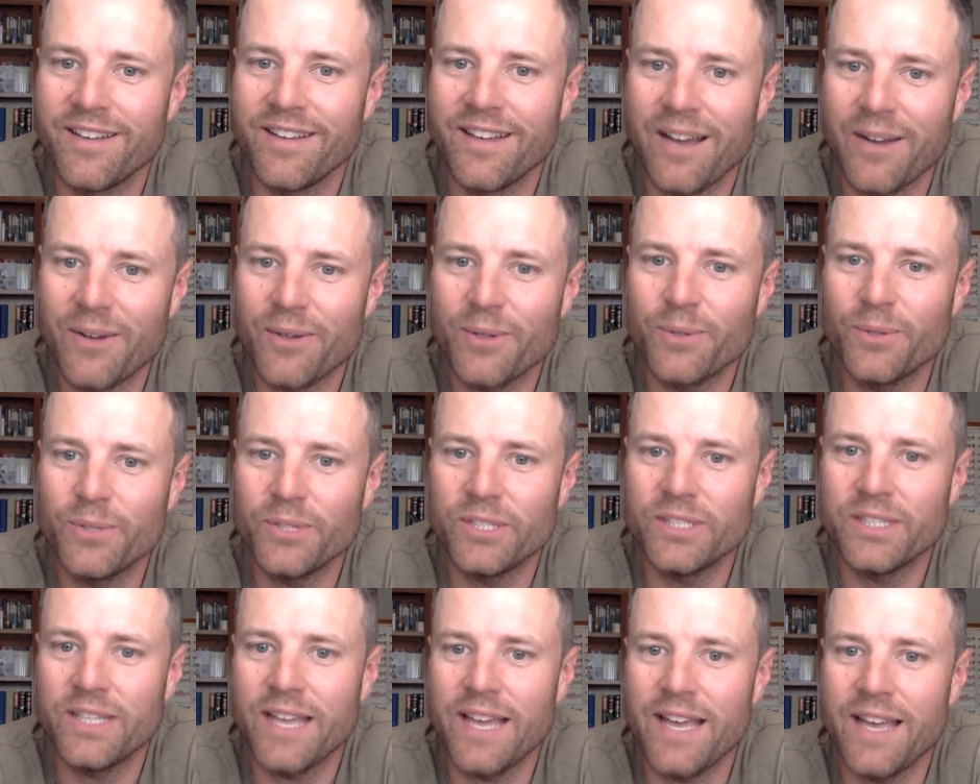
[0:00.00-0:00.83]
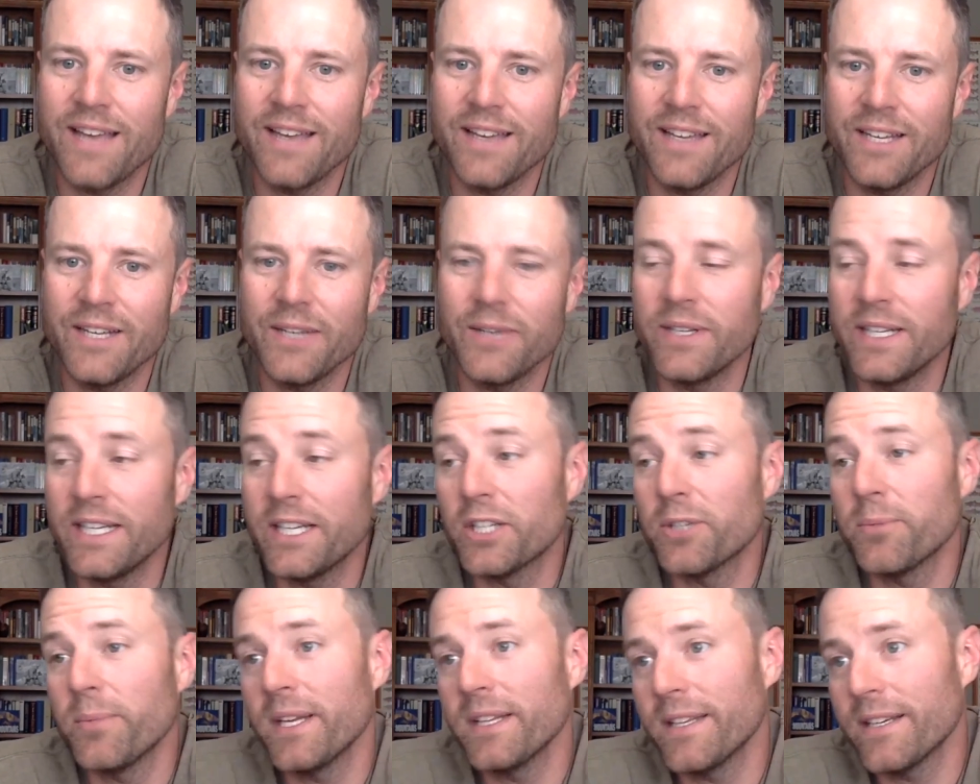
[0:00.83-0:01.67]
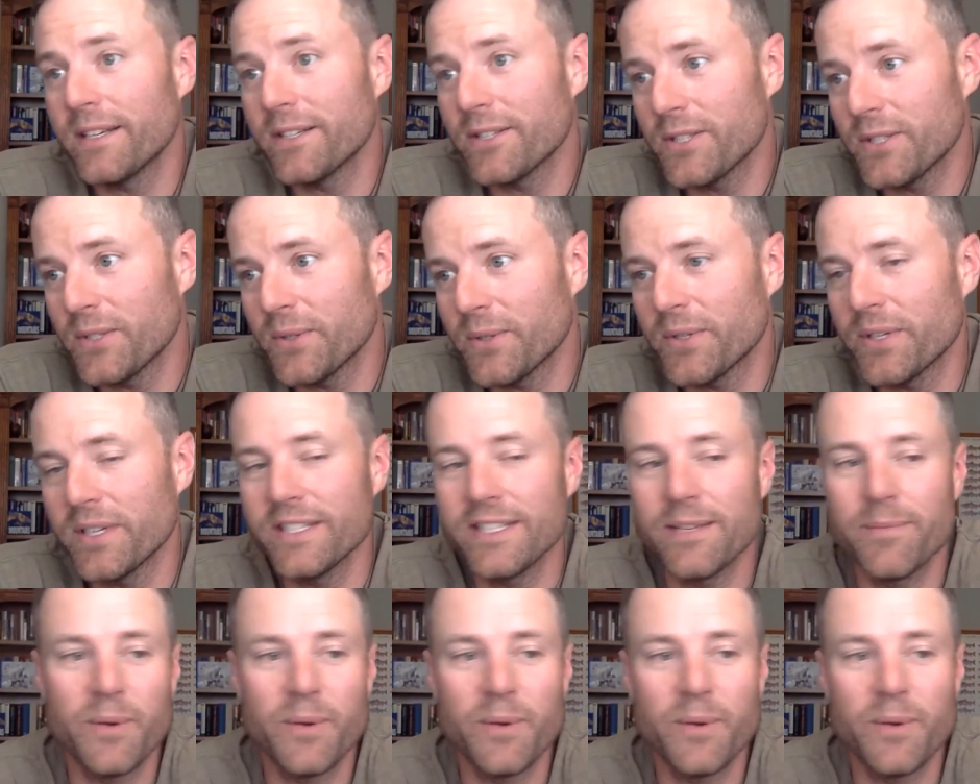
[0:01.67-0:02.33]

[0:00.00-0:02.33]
How cool is that? And hear about their stories.